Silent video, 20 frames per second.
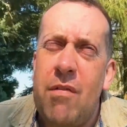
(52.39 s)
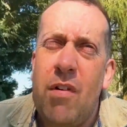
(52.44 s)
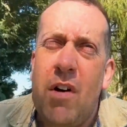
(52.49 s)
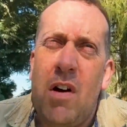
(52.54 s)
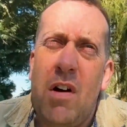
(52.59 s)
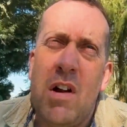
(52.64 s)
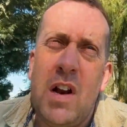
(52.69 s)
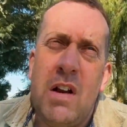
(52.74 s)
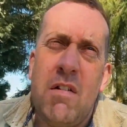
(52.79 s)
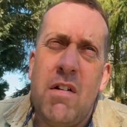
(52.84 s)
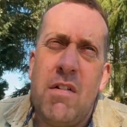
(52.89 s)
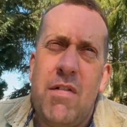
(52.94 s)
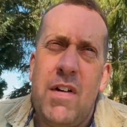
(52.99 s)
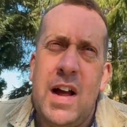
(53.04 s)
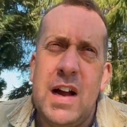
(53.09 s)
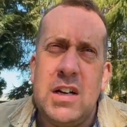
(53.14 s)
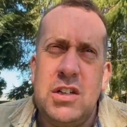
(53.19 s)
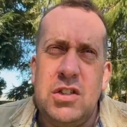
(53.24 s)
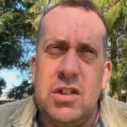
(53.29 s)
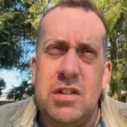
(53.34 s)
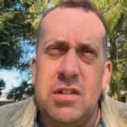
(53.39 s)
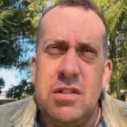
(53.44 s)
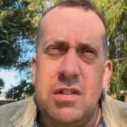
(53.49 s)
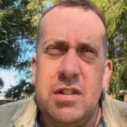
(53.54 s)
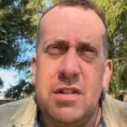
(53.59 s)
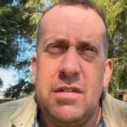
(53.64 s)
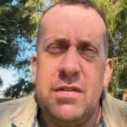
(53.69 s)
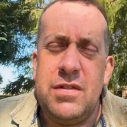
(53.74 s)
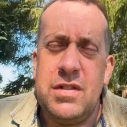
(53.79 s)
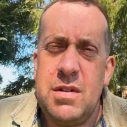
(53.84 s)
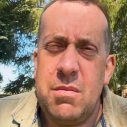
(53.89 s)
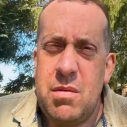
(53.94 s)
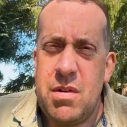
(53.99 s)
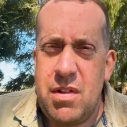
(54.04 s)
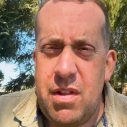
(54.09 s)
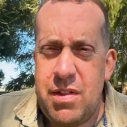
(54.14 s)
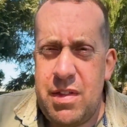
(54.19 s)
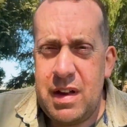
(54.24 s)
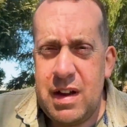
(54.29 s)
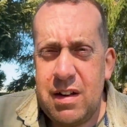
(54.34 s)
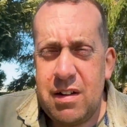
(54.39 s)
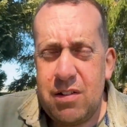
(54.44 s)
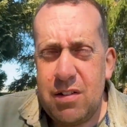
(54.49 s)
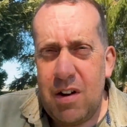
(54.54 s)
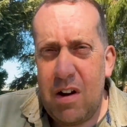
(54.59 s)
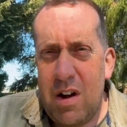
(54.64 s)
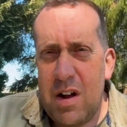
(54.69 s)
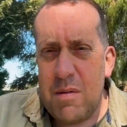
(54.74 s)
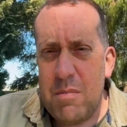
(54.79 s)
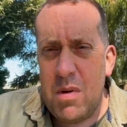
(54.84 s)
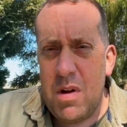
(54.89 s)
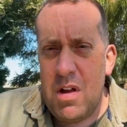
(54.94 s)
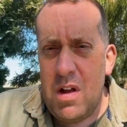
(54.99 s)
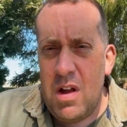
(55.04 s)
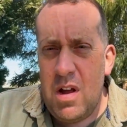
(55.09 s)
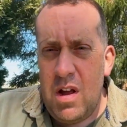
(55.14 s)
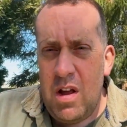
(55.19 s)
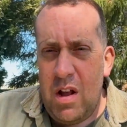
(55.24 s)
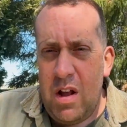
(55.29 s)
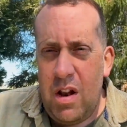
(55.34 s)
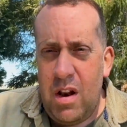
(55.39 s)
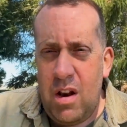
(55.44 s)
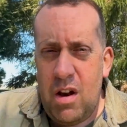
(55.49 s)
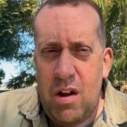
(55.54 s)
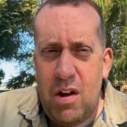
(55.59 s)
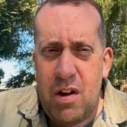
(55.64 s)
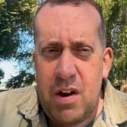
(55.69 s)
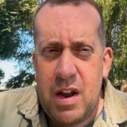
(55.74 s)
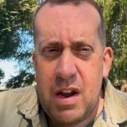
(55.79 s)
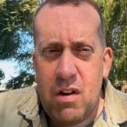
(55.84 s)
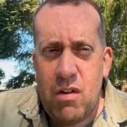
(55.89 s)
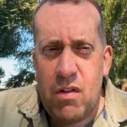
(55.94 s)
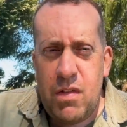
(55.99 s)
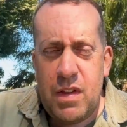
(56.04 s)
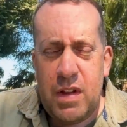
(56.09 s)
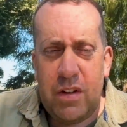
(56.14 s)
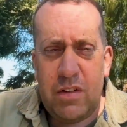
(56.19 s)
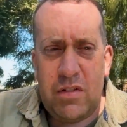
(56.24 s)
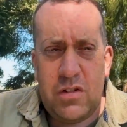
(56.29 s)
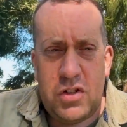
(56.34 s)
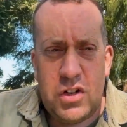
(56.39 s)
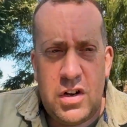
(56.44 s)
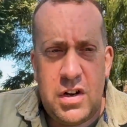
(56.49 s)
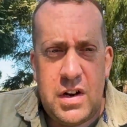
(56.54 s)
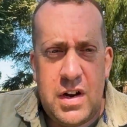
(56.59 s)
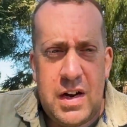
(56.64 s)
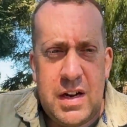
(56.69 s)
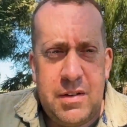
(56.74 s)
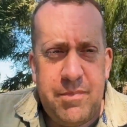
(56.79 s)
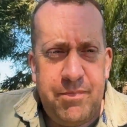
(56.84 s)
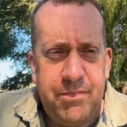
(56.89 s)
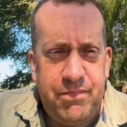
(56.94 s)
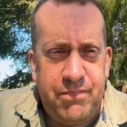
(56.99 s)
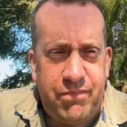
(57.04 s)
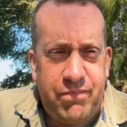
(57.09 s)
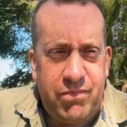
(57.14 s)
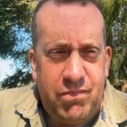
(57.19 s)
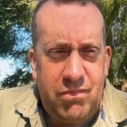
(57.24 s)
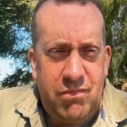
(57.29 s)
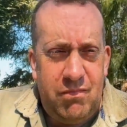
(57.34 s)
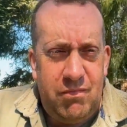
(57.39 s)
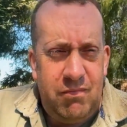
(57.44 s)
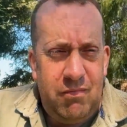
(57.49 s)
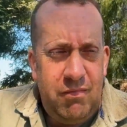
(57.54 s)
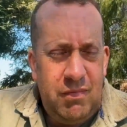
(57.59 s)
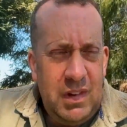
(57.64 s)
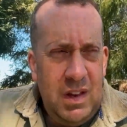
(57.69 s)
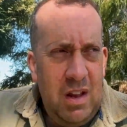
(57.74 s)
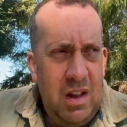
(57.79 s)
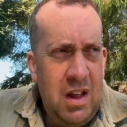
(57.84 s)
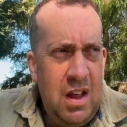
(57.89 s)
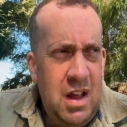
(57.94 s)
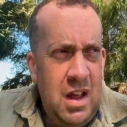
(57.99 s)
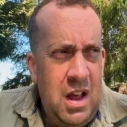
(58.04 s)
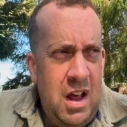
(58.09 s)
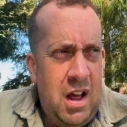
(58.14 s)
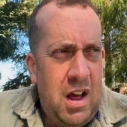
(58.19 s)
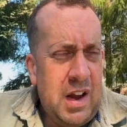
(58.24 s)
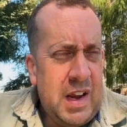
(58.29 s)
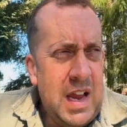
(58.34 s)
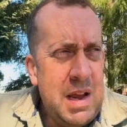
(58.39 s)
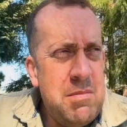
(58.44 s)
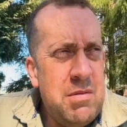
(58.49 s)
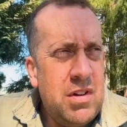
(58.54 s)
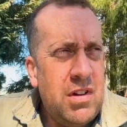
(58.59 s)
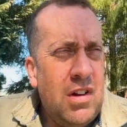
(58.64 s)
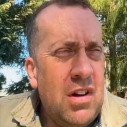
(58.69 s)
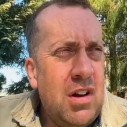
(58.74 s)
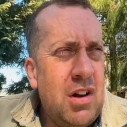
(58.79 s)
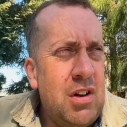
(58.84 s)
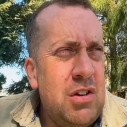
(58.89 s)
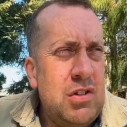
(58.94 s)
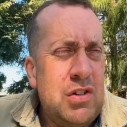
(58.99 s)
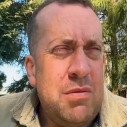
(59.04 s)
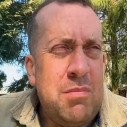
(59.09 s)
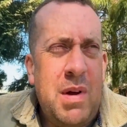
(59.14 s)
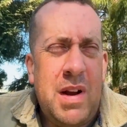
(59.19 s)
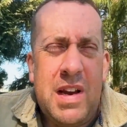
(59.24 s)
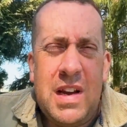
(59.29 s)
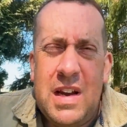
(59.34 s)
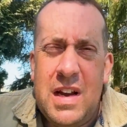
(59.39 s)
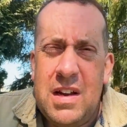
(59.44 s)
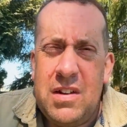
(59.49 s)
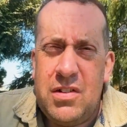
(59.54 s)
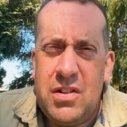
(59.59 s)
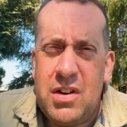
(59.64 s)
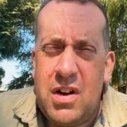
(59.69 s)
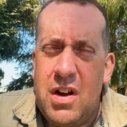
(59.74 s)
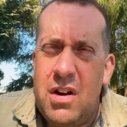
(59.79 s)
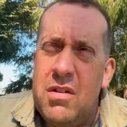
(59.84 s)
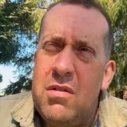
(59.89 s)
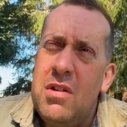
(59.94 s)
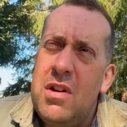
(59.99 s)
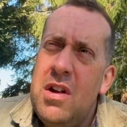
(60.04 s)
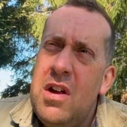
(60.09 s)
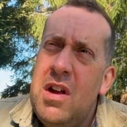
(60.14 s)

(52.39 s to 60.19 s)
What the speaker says: of early reflections of some of the things that I'm learning on this journey. I came to a conclusion many years ago,